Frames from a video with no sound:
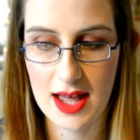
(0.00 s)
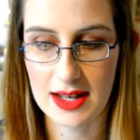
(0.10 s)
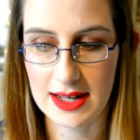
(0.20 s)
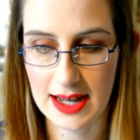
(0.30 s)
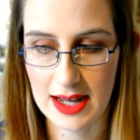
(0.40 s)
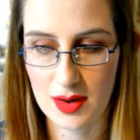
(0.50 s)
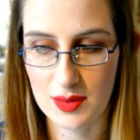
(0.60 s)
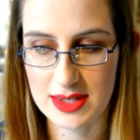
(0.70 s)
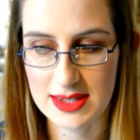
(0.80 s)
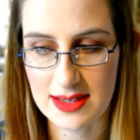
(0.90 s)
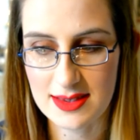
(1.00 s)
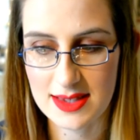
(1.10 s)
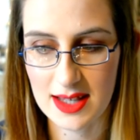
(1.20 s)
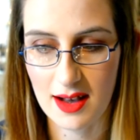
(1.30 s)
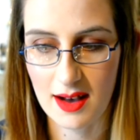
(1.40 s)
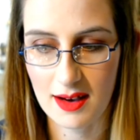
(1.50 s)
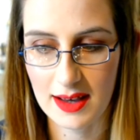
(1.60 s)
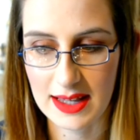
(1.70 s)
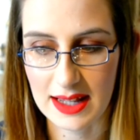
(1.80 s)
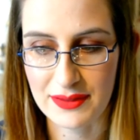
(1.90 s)
Now, since
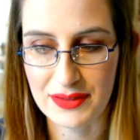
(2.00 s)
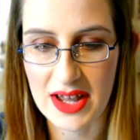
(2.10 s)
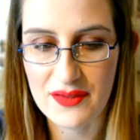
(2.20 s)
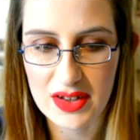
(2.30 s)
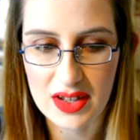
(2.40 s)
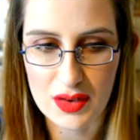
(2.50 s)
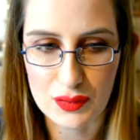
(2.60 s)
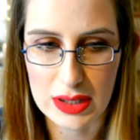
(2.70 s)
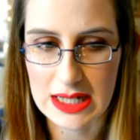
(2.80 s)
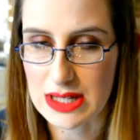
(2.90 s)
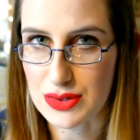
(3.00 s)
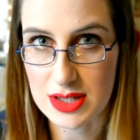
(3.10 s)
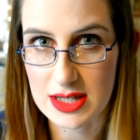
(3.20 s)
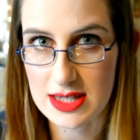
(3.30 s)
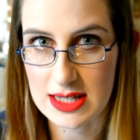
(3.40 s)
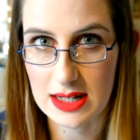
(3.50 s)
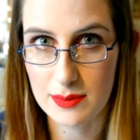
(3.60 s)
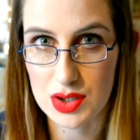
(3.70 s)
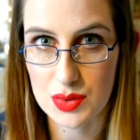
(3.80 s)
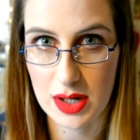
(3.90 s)
I never really used concealer
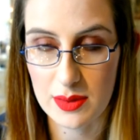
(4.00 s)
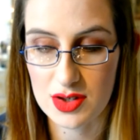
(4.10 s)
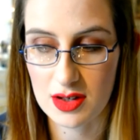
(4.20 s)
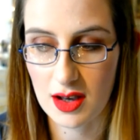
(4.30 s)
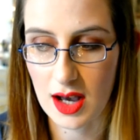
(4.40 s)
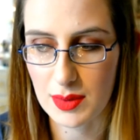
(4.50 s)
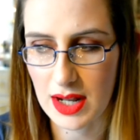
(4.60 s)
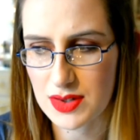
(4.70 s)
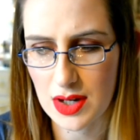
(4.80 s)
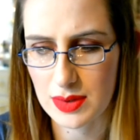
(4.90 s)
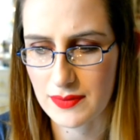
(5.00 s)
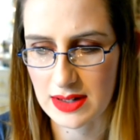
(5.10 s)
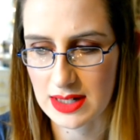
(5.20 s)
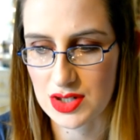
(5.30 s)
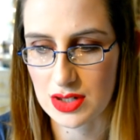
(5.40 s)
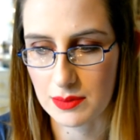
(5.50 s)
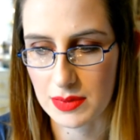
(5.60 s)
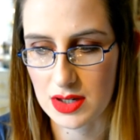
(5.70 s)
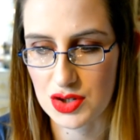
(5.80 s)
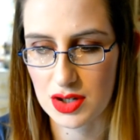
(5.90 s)
much when I was younger, I'm gonna have to go with foundation,
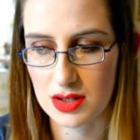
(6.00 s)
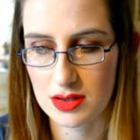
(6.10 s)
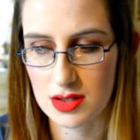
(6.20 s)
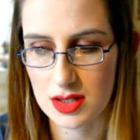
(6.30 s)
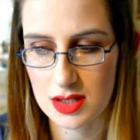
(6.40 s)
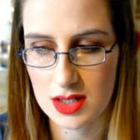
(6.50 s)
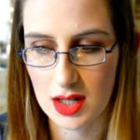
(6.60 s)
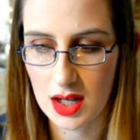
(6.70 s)
because you can just